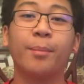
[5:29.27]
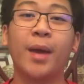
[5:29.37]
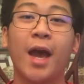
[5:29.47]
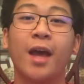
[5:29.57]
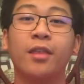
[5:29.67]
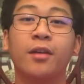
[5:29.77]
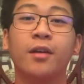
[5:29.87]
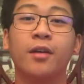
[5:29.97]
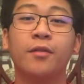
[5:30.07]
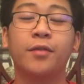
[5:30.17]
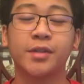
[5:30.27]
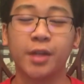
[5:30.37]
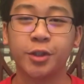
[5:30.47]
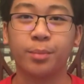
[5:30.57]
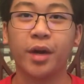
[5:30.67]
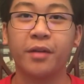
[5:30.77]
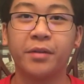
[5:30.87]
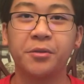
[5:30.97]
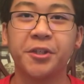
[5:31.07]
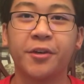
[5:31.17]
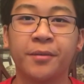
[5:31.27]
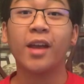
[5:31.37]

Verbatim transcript: path for such a bright future.